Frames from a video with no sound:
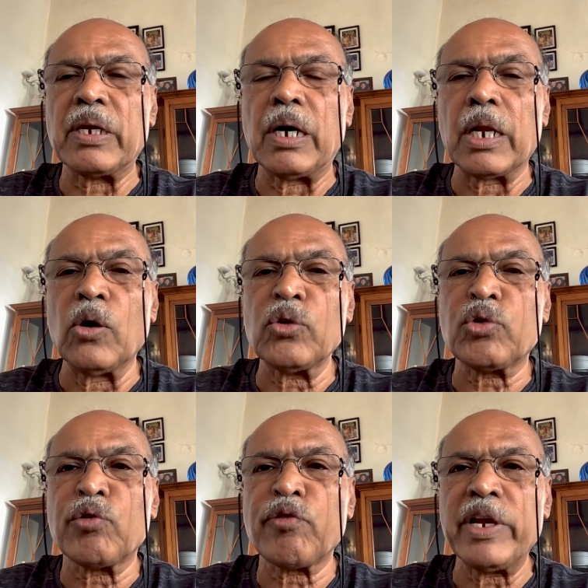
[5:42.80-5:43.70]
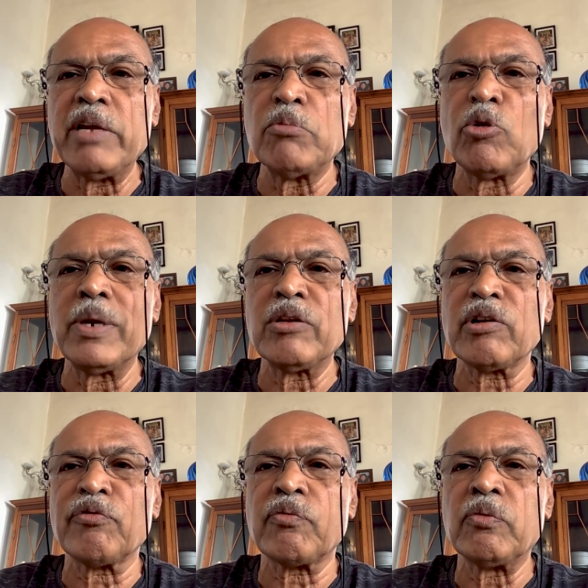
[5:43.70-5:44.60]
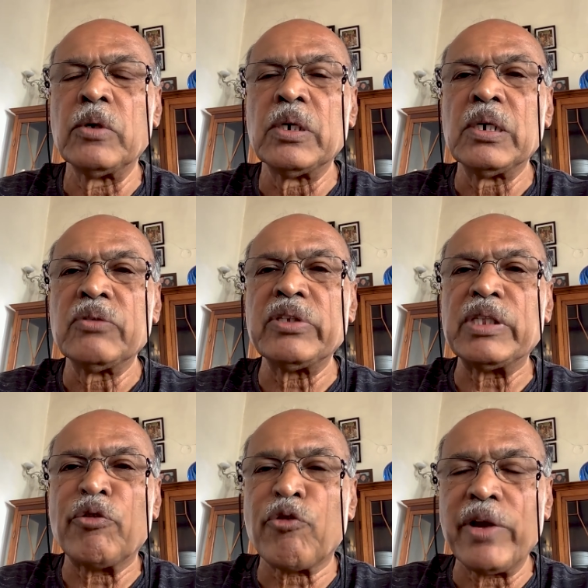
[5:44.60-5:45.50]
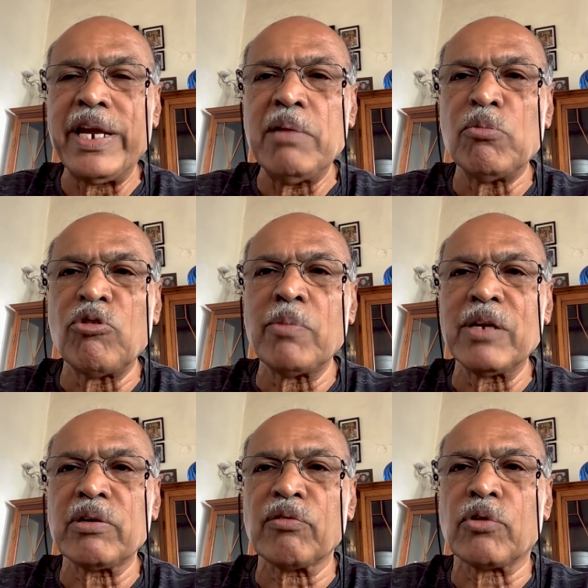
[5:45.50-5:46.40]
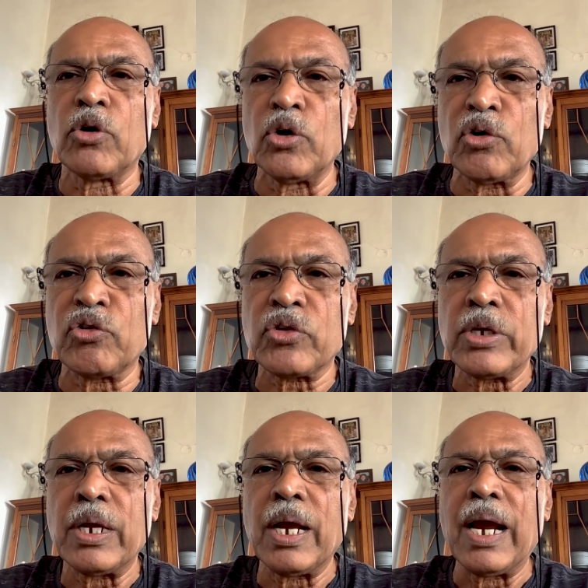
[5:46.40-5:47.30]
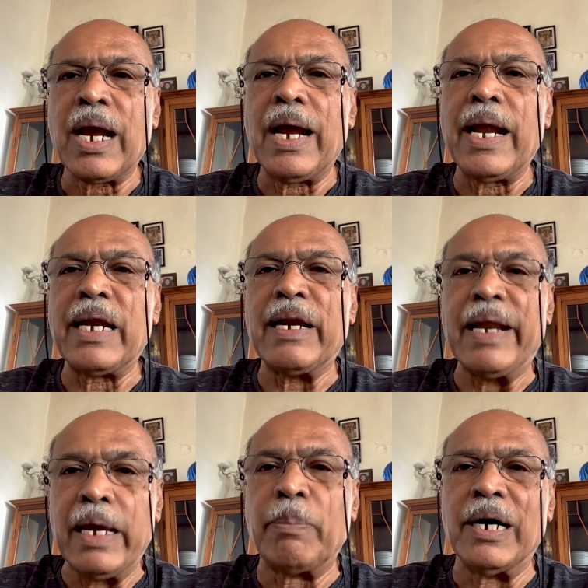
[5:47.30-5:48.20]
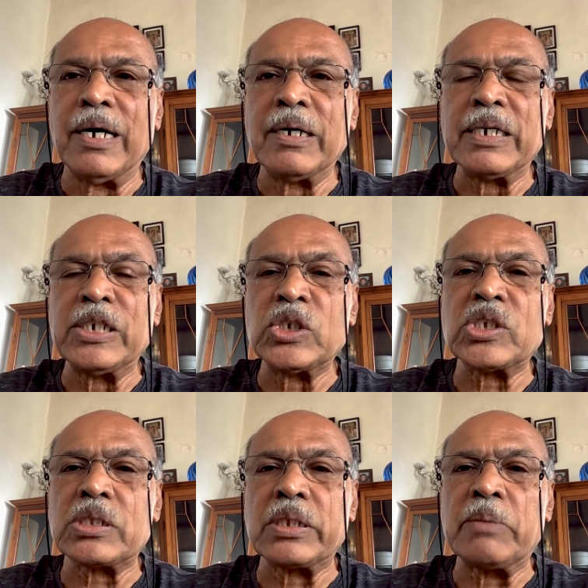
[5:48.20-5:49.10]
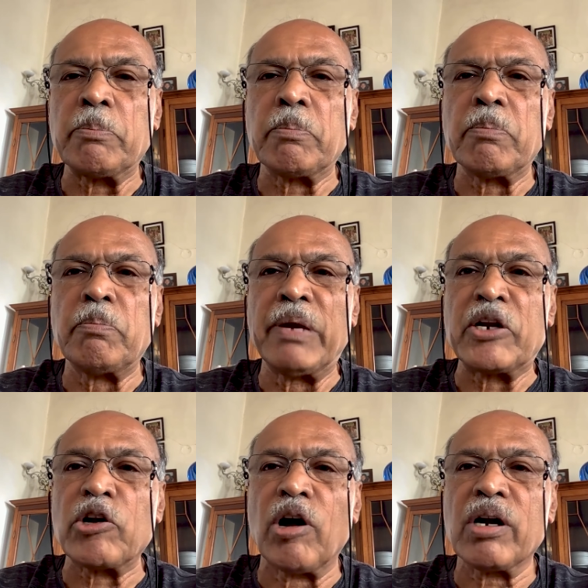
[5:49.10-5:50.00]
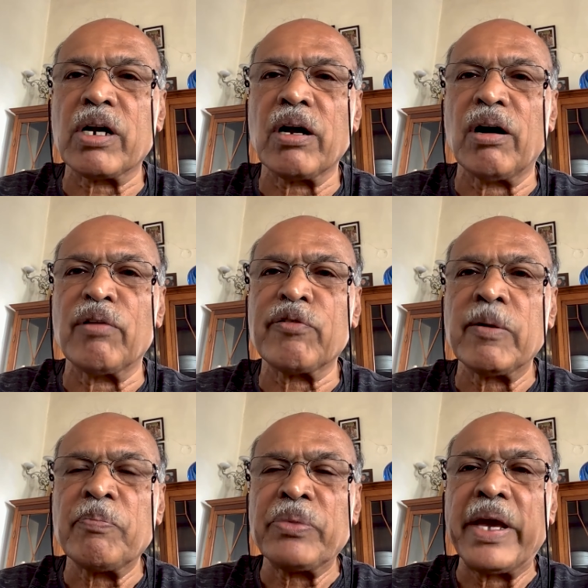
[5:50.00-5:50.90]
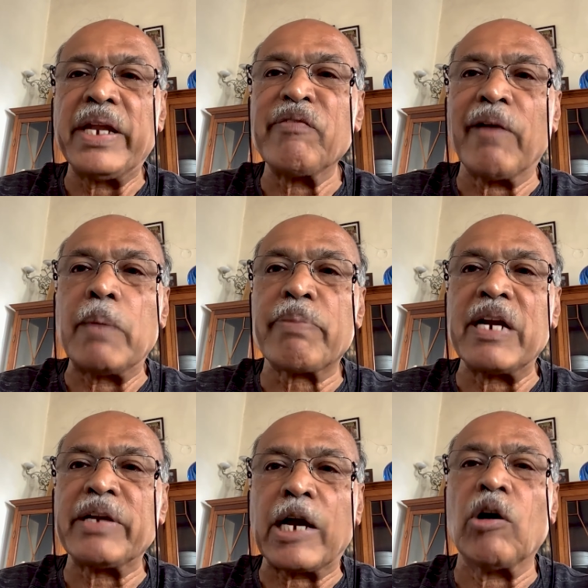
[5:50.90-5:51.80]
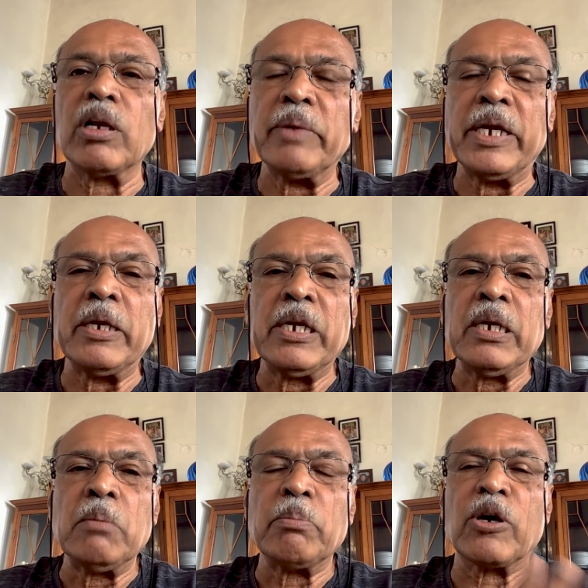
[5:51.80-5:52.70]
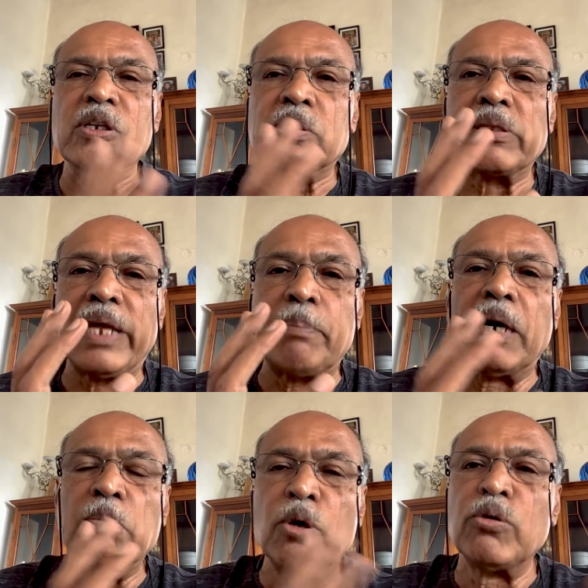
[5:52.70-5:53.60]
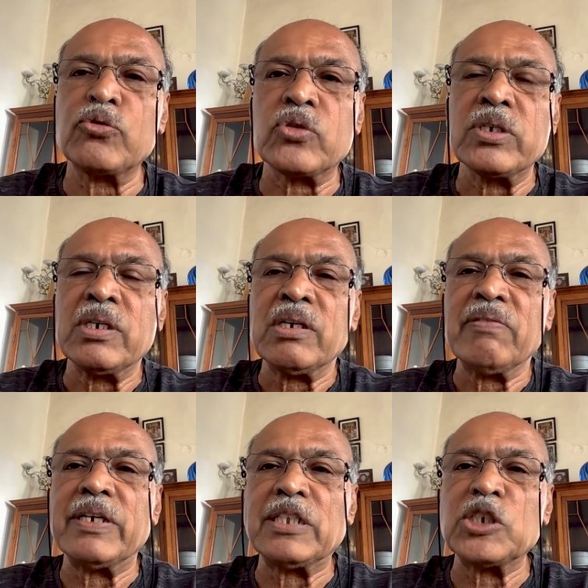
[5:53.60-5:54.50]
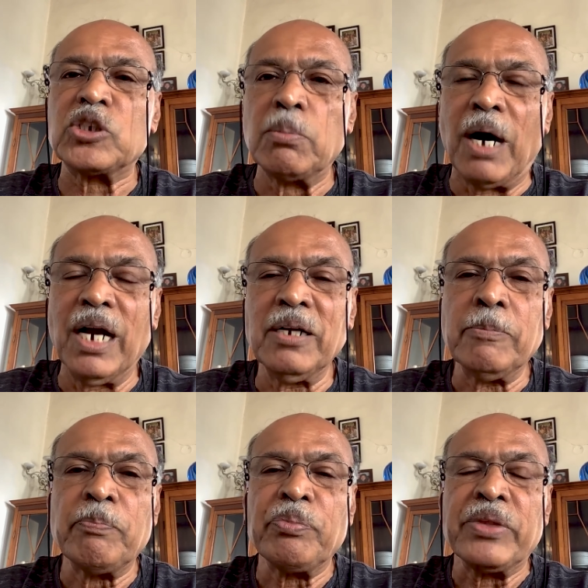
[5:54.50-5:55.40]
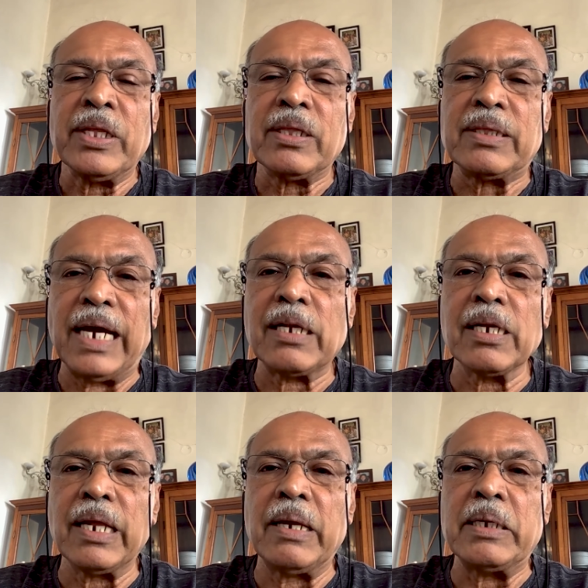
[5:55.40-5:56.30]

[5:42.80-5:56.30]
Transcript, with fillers: allows free movement of, see, the free movement of goods and labor is the bedrock of any vibrant economy, because labor moves where there's demand. That will uh,